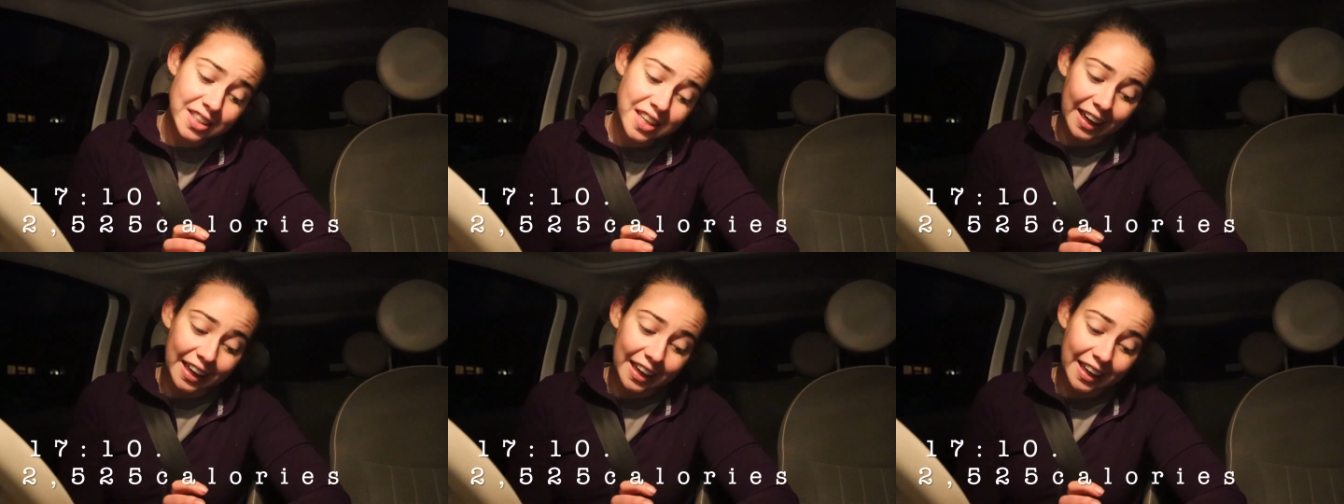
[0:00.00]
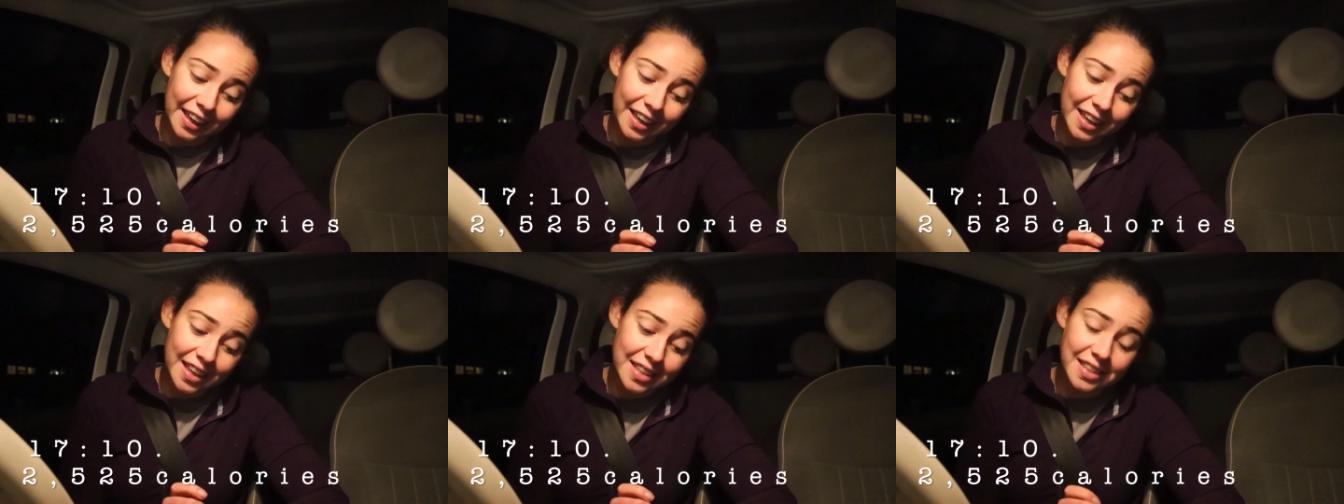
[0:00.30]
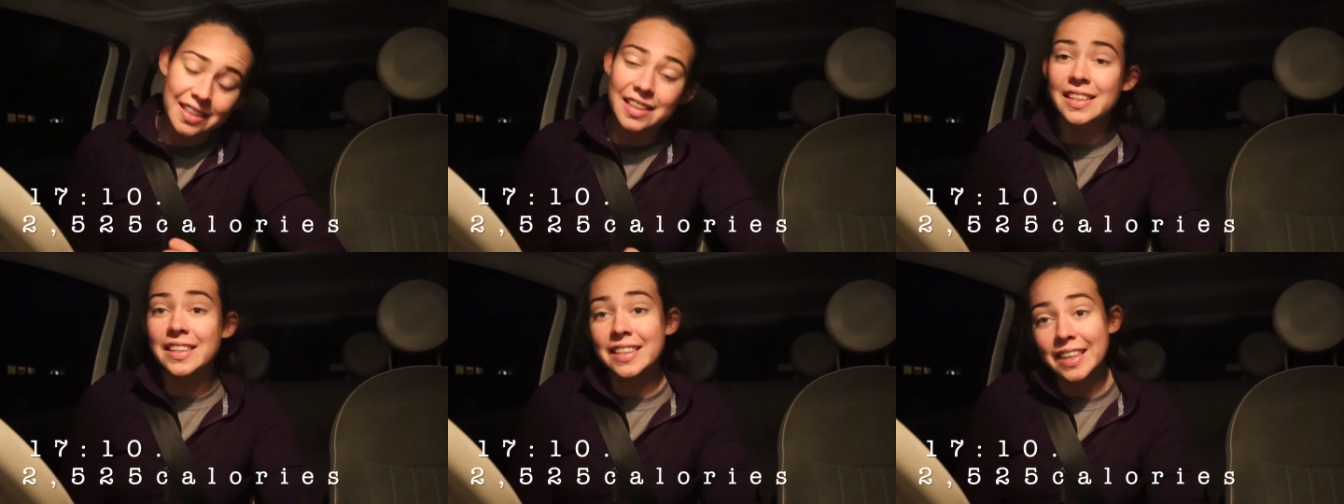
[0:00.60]
and it
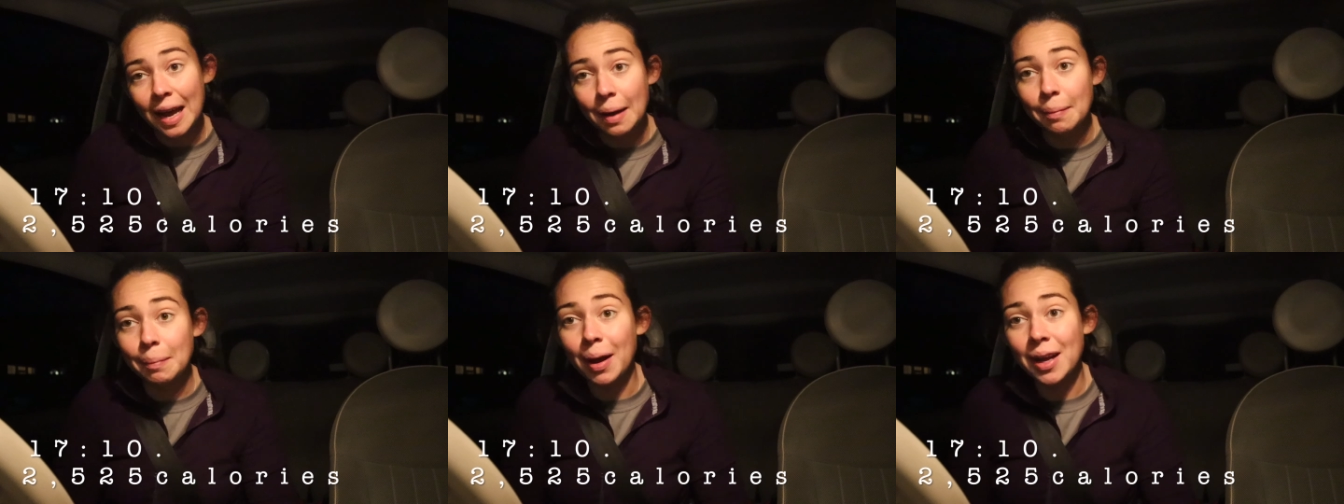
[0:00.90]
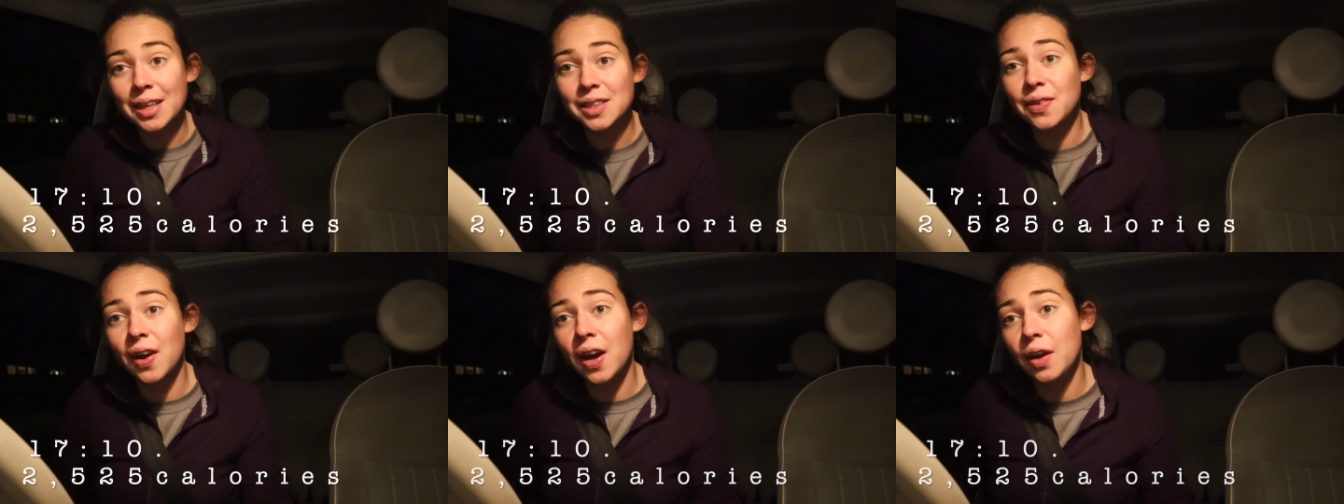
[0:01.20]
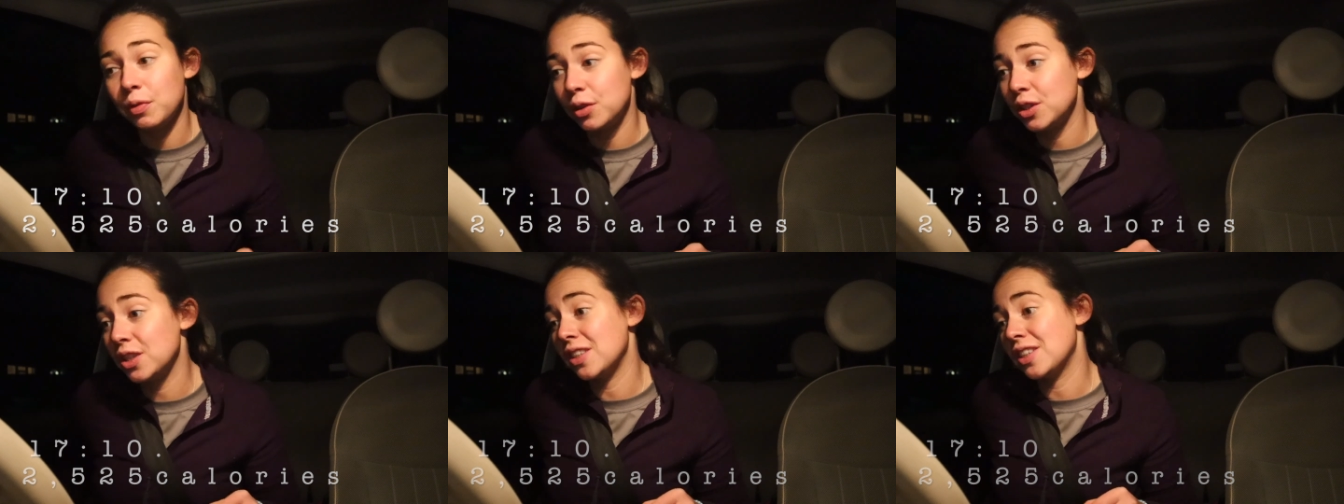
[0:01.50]
is 10 past
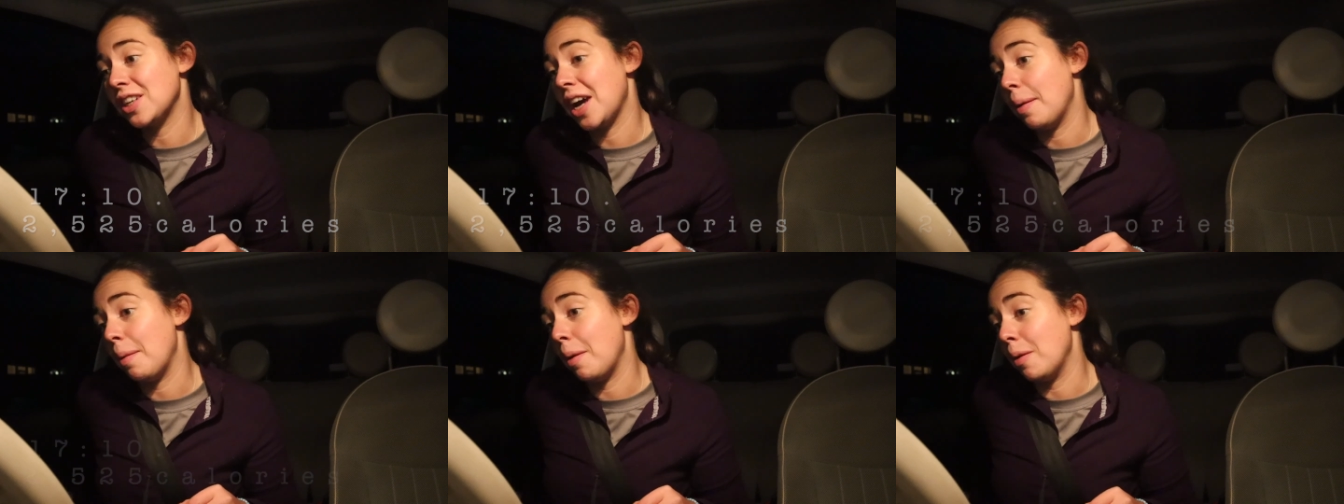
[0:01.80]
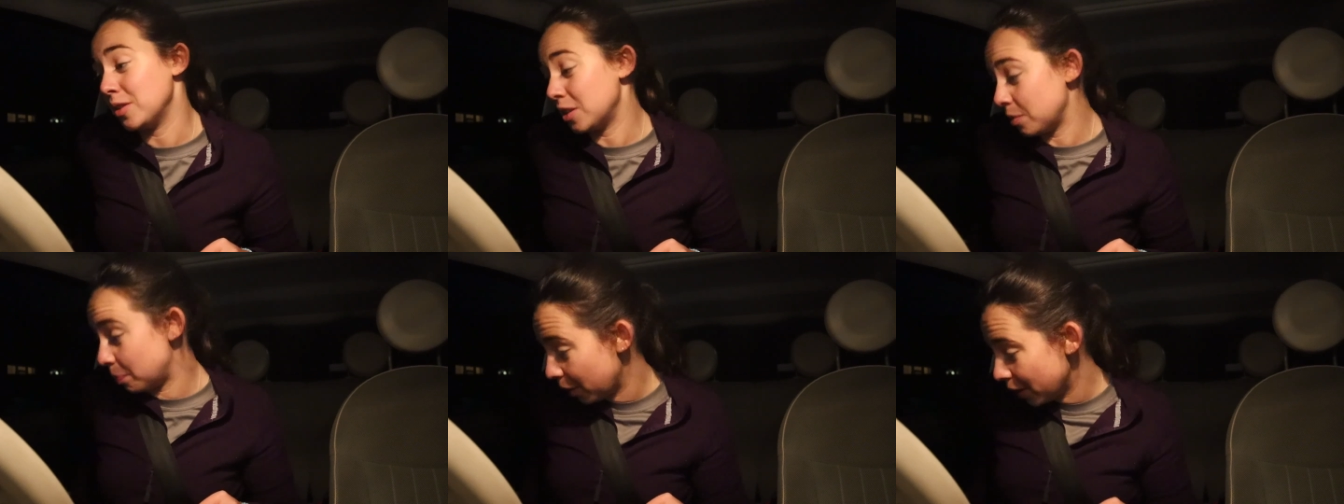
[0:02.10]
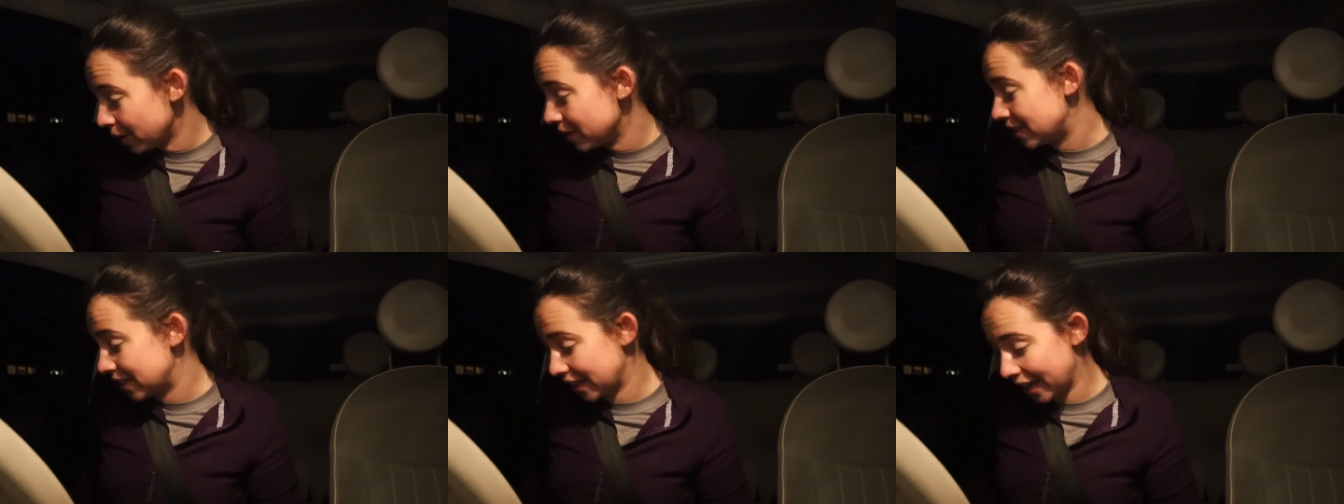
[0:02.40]
five, which is the time I was
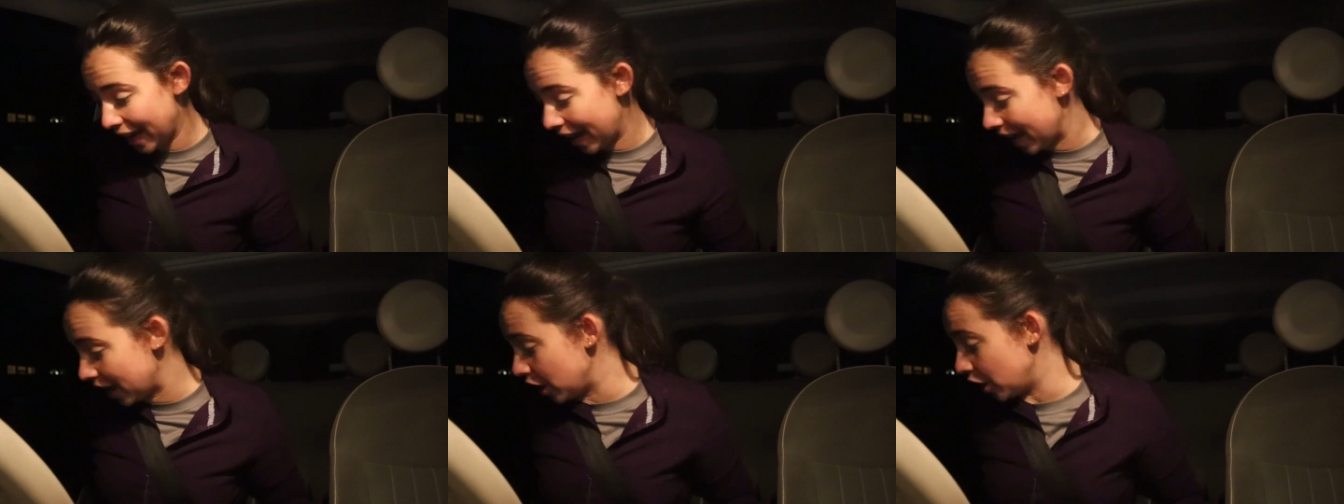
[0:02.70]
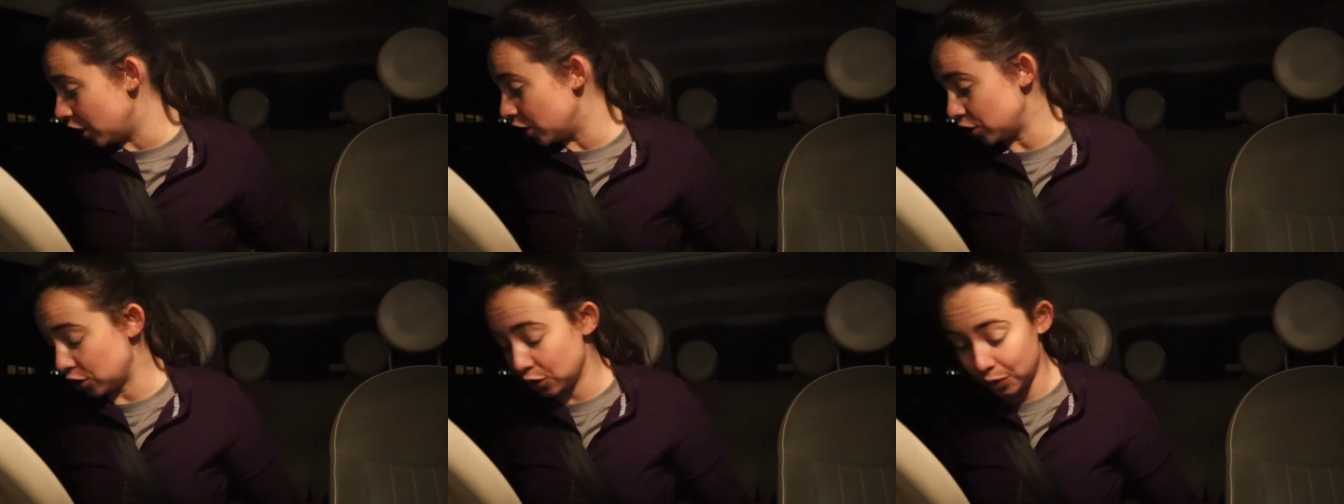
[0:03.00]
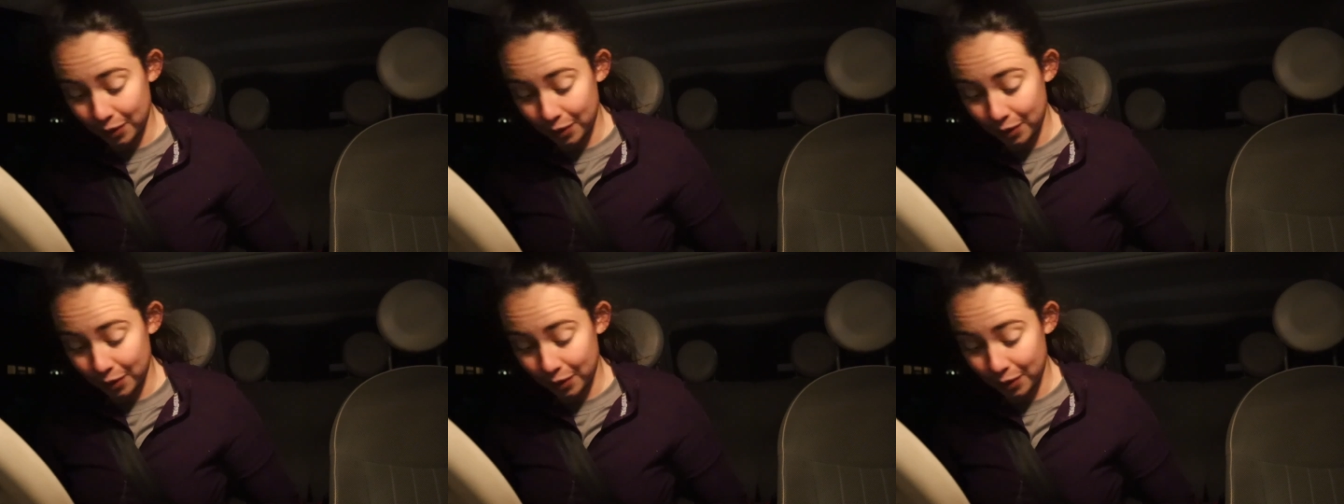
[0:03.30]
supposed to get to